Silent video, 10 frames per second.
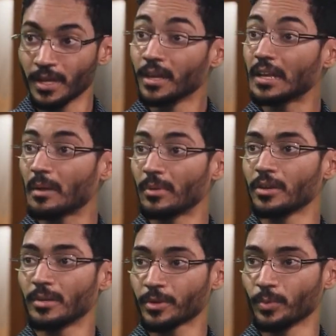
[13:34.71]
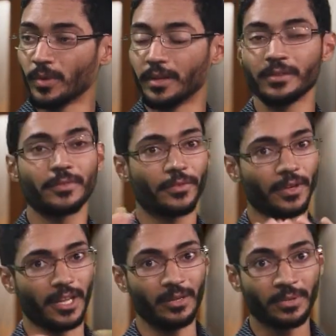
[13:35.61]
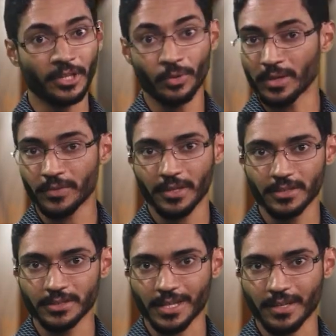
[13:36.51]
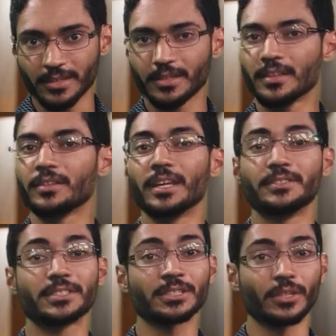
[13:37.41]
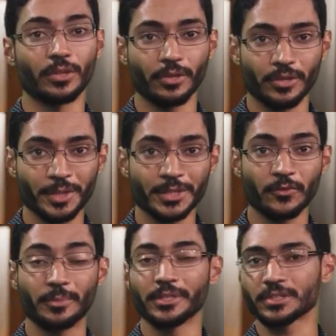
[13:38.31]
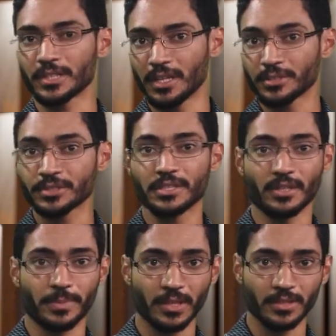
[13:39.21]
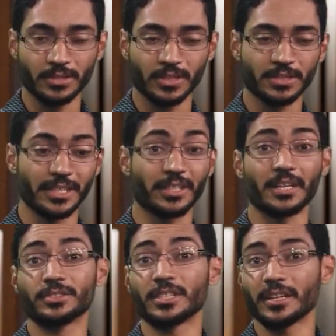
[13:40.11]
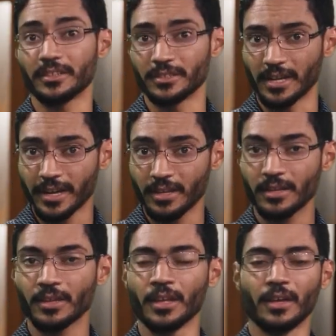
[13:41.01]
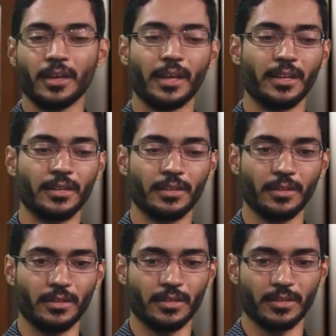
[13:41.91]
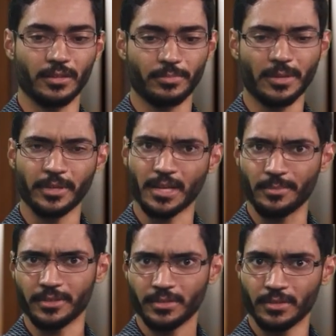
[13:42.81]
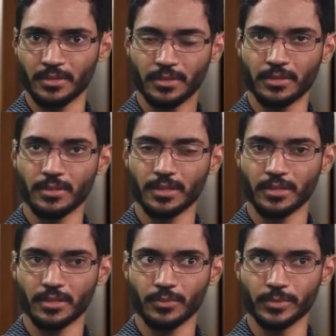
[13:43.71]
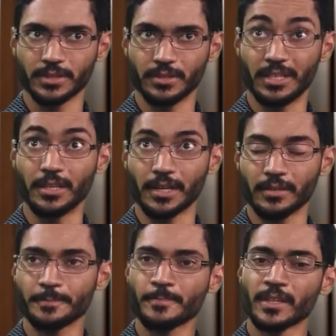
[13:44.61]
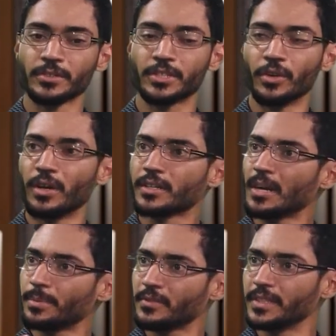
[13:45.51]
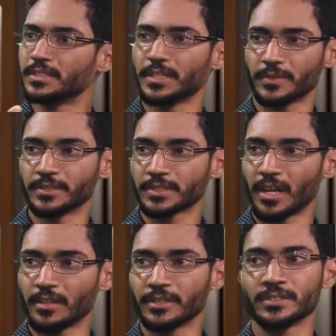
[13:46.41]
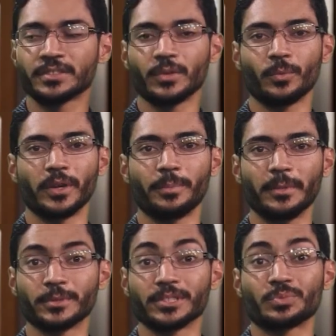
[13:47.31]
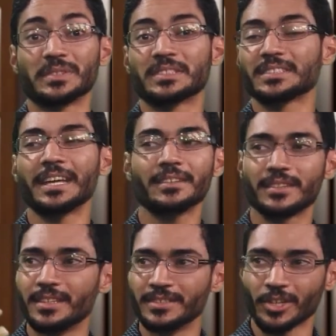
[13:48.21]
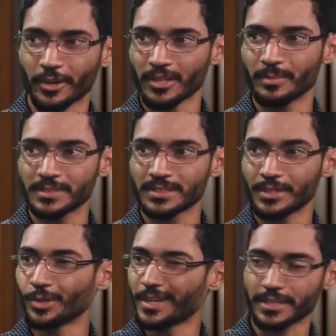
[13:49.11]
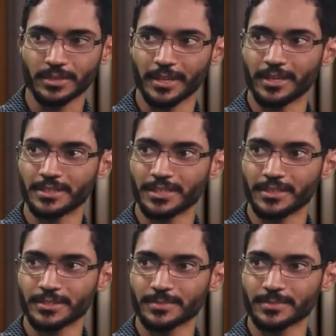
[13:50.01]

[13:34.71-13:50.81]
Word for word: Now, number one, for anybody who ever hears that, they've just learned this from their scholars, their apologists, like Dr. Zakir Naik, and uh, probably Amir, uh, uh was it Deedat? So a couple of these different scholars where people just recite these arguments that don't actually make any sense.